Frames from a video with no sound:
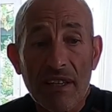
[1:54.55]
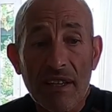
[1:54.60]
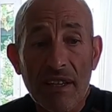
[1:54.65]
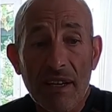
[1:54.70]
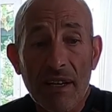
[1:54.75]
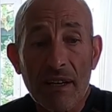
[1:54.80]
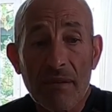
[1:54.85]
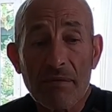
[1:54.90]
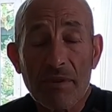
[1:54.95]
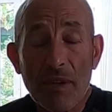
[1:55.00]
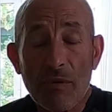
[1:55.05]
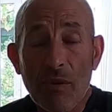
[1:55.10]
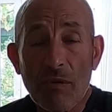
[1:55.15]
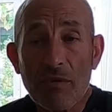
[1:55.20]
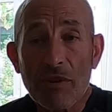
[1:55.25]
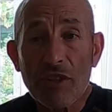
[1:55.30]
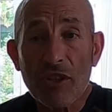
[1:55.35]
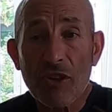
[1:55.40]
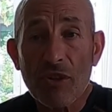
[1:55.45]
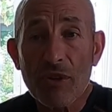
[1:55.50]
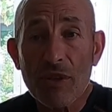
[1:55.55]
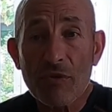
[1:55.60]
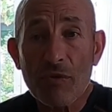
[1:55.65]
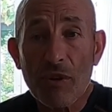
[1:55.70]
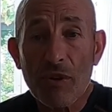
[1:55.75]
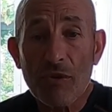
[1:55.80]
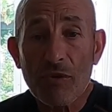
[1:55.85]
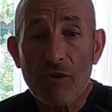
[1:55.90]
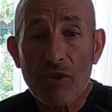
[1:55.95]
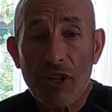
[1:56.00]
So what we do is
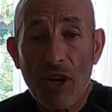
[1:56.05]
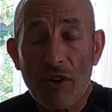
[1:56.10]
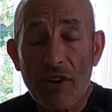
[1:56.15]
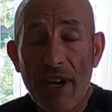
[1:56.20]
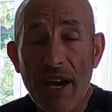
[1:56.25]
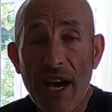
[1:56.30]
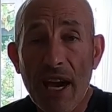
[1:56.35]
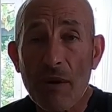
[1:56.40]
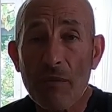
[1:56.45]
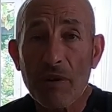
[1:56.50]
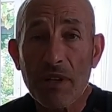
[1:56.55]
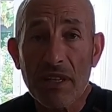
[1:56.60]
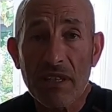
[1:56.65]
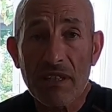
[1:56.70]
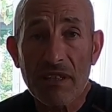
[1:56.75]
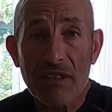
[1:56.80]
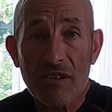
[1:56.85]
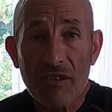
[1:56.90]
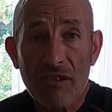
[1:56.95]
we'll show you how we